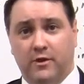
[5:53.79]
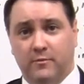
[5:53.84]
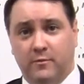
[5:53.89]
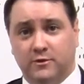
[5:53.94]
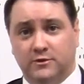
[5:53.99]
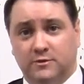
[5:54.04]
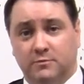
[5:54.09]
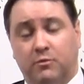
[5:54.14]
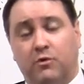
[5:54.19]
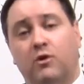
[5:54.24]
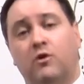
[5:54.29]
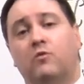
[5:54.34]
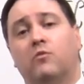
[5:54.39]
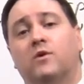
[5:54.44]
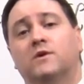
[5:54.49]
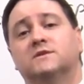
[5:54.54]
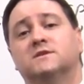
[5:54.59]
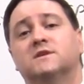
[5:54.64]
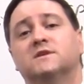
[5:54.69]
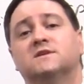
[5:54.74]
One of the most
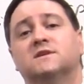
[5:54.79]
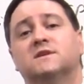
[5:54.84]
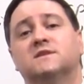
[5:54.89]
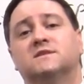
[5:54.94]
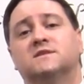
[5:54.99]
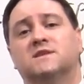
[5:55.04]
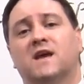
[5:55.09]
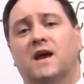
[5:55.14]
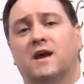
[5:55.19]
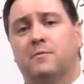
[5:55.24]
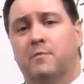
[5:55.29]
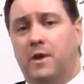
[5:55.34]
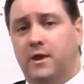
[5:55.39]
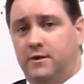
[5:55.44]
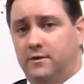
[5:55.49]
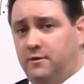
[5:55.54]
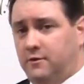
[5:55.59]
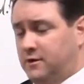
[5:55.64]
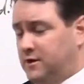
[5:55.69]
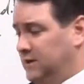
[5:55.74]
important ones is
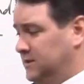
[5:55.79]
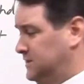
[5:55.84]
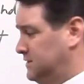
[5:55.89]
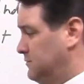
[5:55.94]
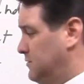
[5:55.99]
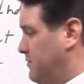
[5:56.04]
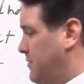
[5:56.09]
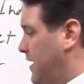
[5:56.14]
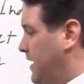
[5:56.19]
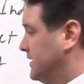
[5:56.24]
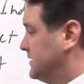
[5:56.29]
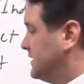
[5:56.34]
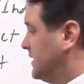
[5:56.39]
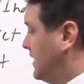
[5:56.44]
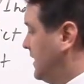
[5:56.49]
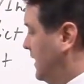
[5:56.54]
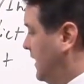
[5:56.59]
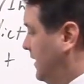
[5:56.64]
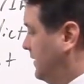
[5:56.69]
segment your customer base.